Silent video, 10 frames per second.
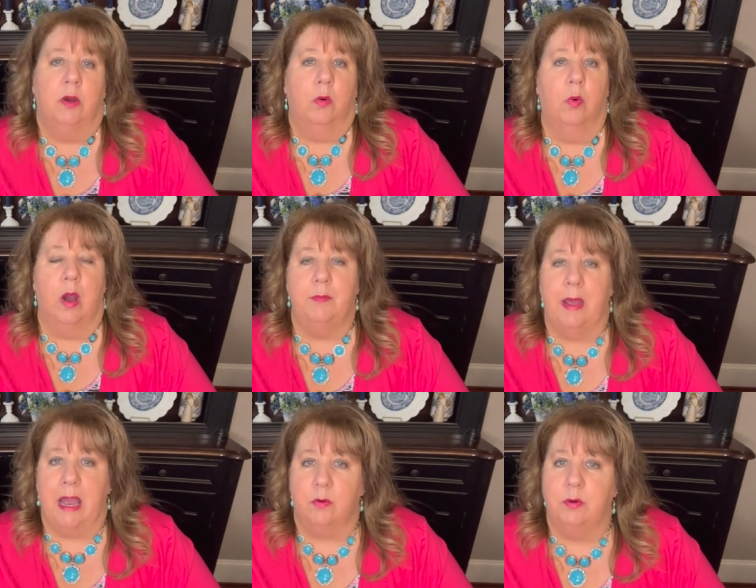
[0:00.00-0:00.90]
One
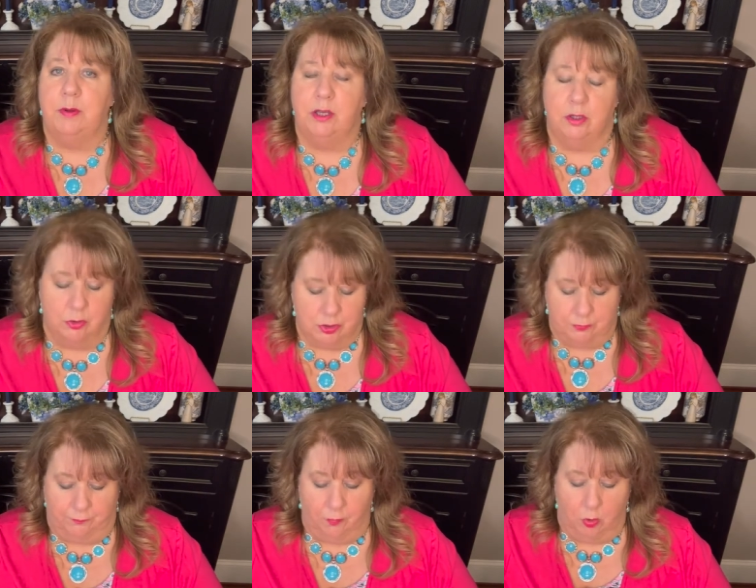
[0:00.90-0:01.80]
bag would be used
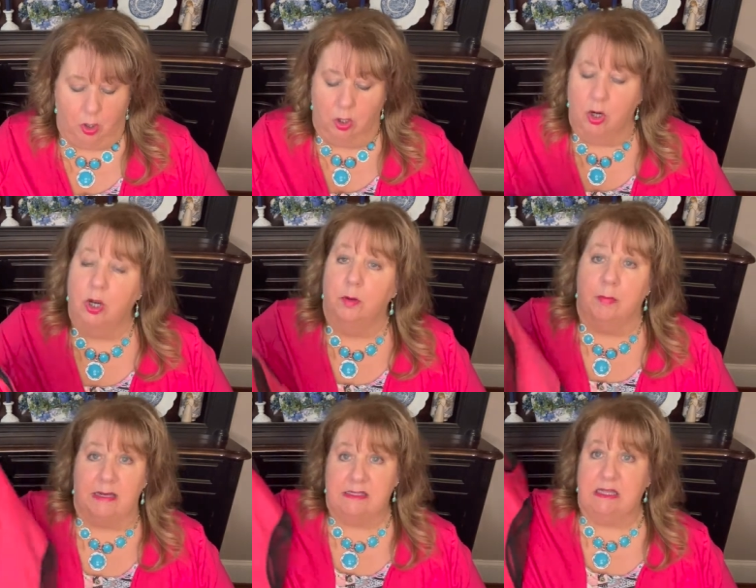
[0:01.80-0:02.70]
for
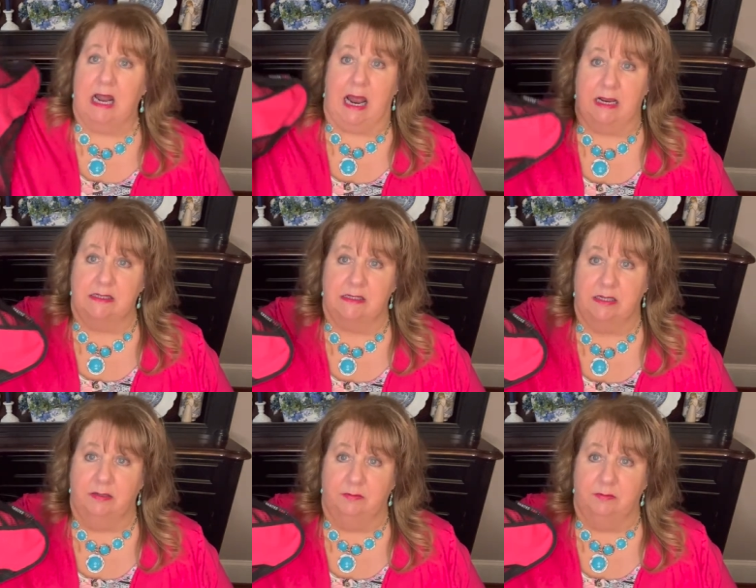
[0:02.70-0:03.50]
my slacks.